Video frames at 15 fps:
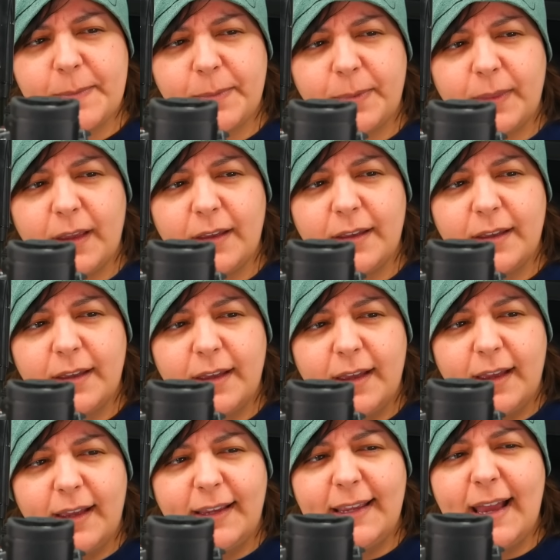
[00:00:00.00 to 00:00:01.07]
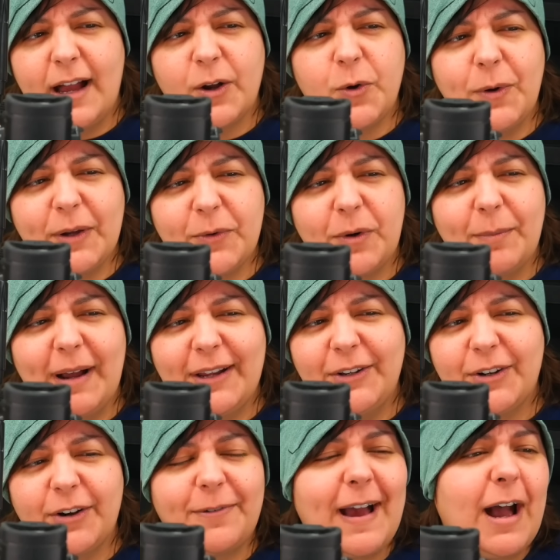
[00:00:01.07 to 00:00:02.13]
A quick reminder? Yeah, a quick
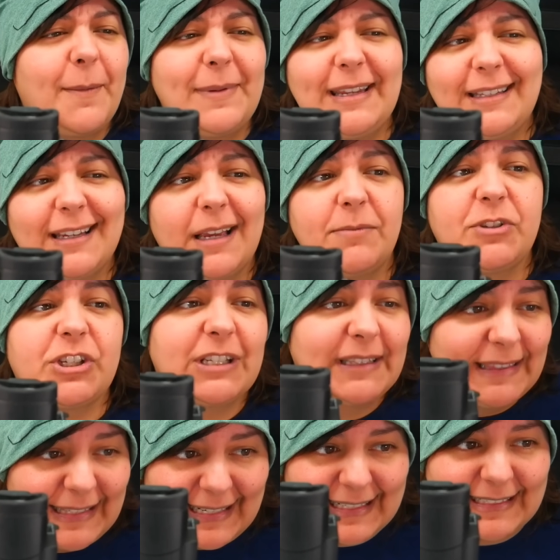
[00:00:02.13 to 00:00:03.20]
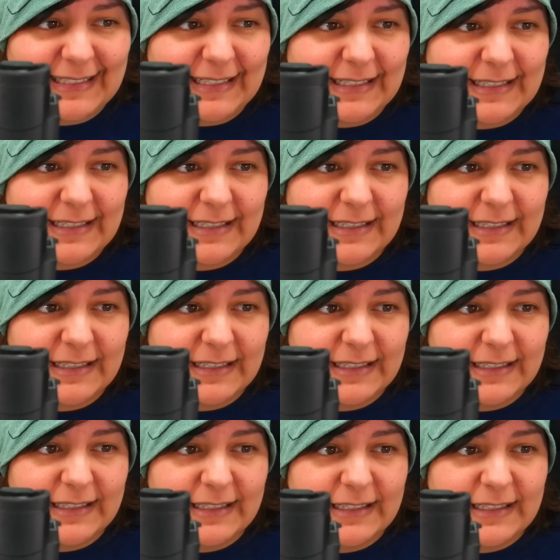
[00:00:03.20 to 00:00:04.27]
reminder of how many times she licked it. How
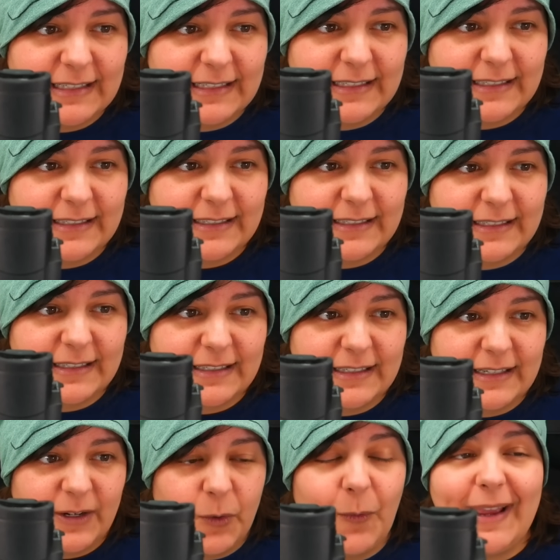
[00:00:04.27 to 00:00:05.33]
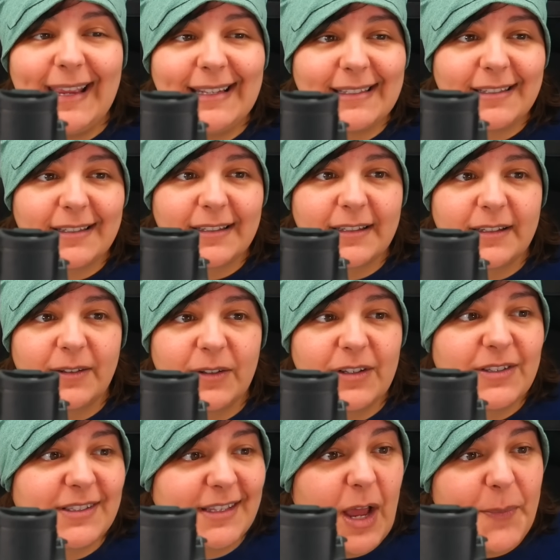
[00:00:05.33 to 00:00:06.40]
many seconds at a time? Wait!
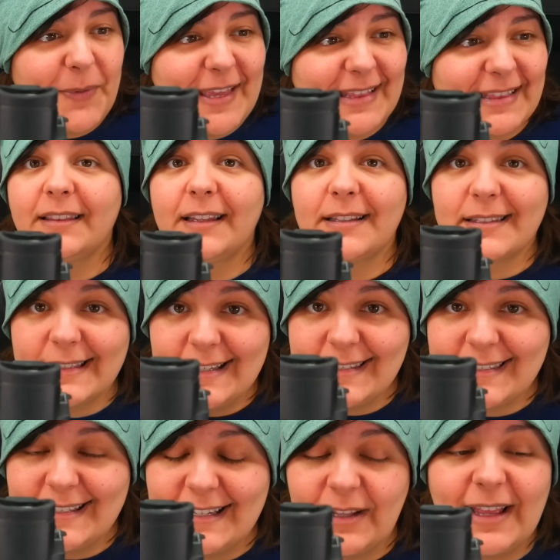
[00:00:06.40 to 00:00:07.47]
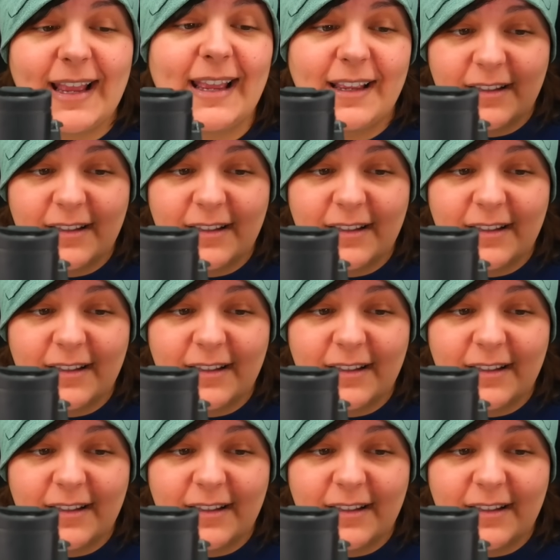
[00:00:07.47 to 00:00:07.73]
Stop it! Let's listen. Sorry!